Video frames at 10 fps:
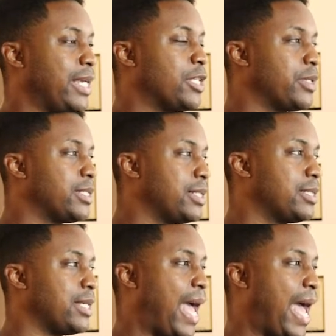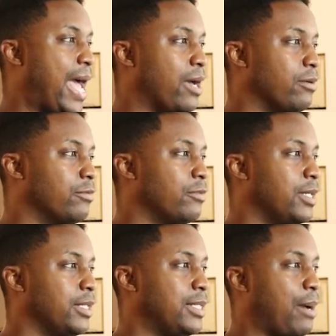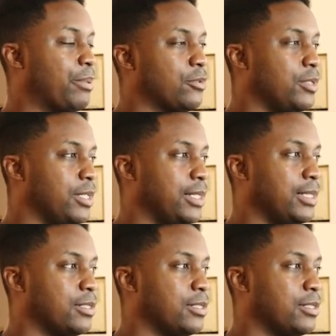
interesting to have the opportunity